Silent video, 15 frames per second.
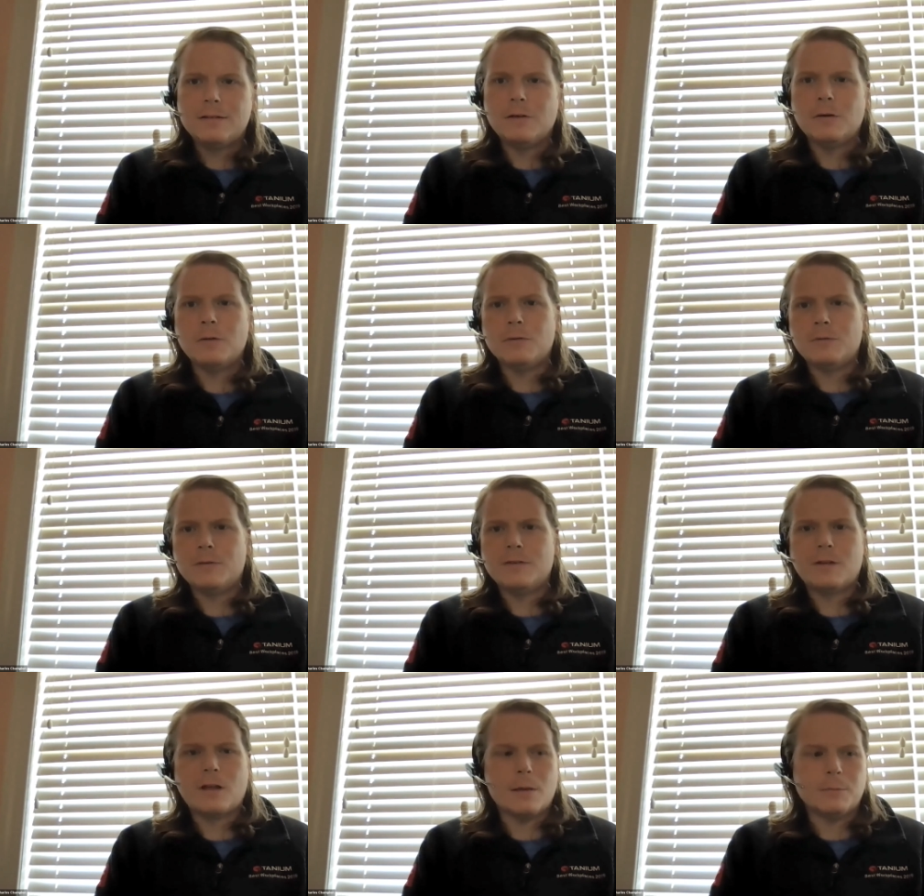You know, if
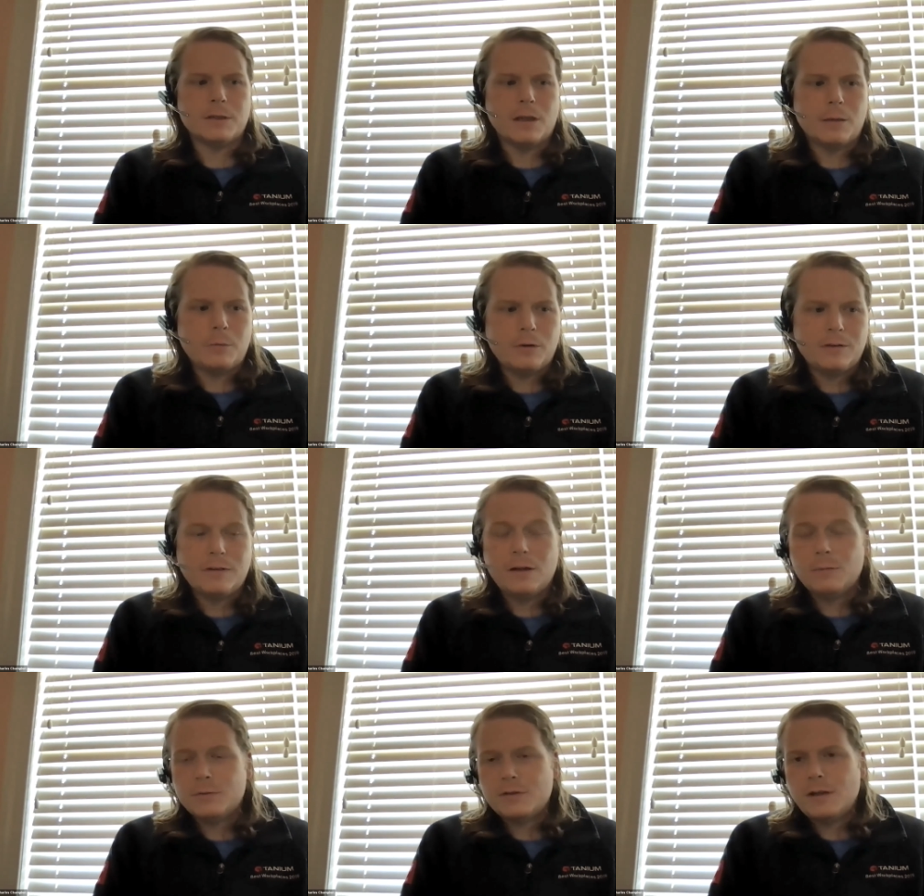it's a common library
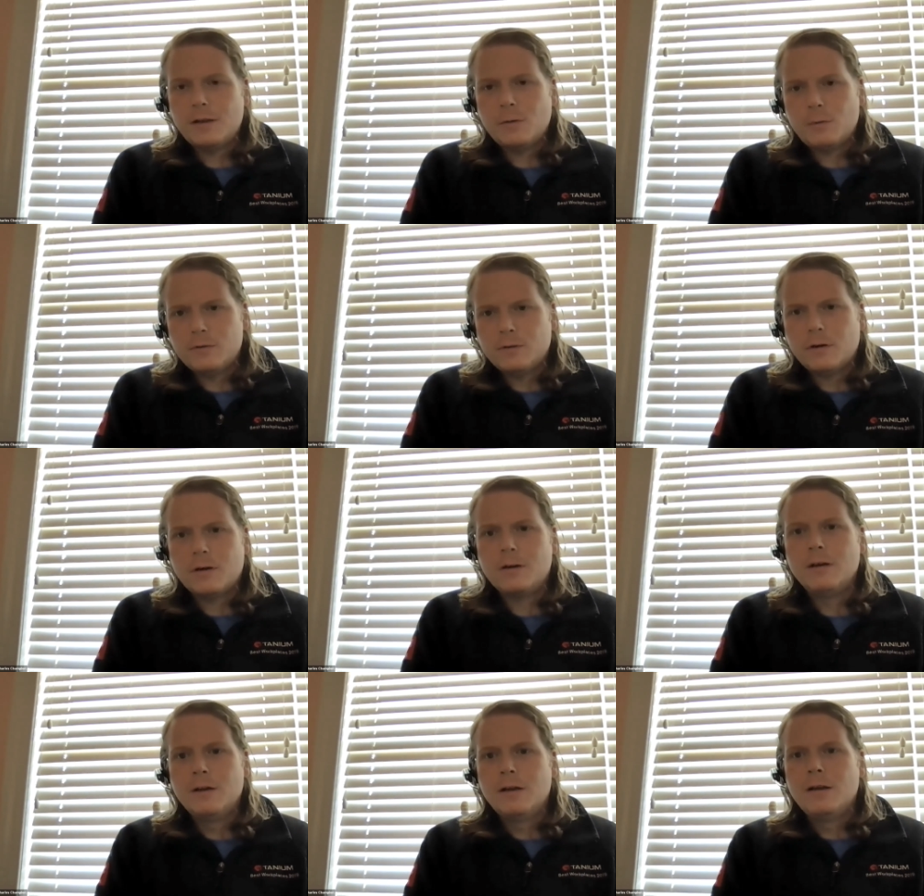set, which they always are.